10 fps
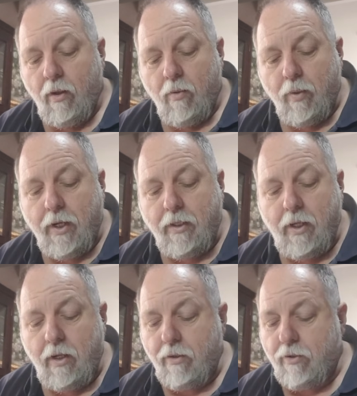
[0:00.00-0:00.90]
We get
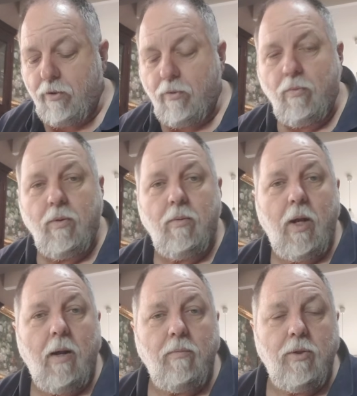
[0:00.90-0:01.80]
down to
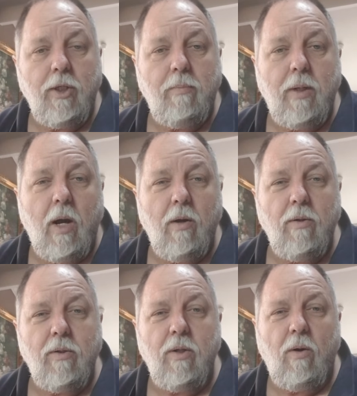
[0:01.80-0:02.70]

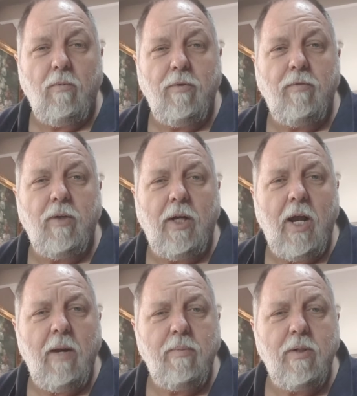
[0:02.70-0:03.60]
GPOs on 15
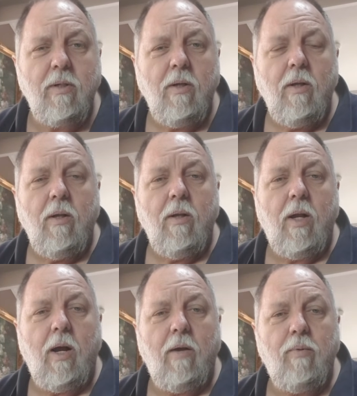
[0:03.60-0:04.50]
amps.
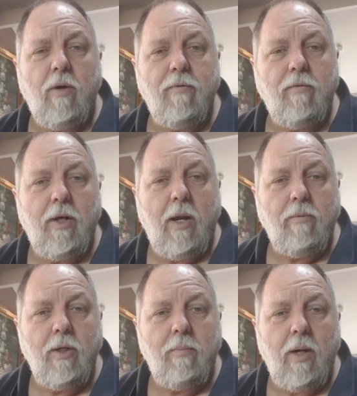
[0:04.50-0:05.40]
If we've got 15
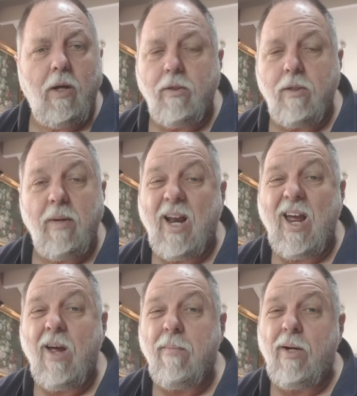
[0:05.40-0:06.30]
amp GPOs, it doesn't matter
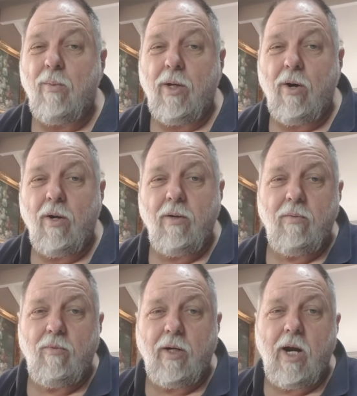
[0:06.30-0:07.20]
how many we got,
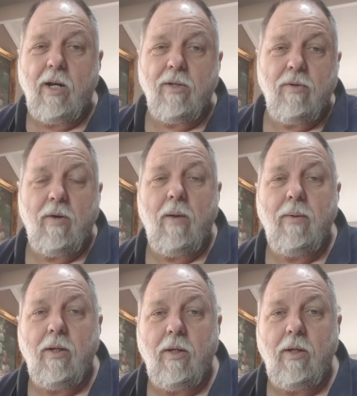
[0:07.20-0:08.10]
regardless of how
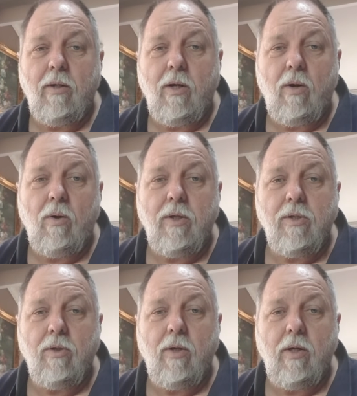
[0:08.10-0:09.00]
many in a whole
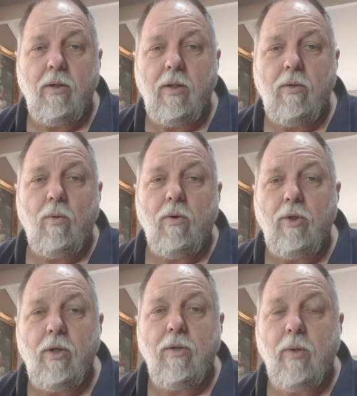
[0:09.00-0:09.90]
in all the
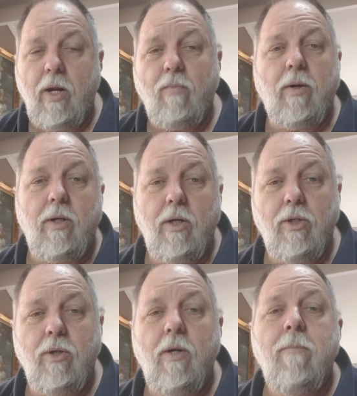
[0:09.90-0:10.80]
units. We could have one in
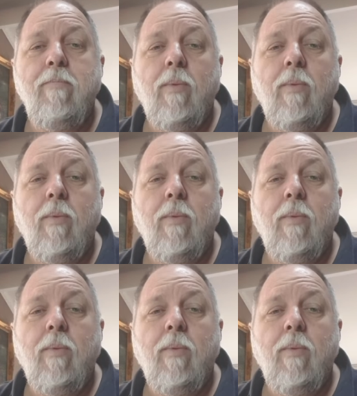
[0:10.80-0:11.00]
each unit.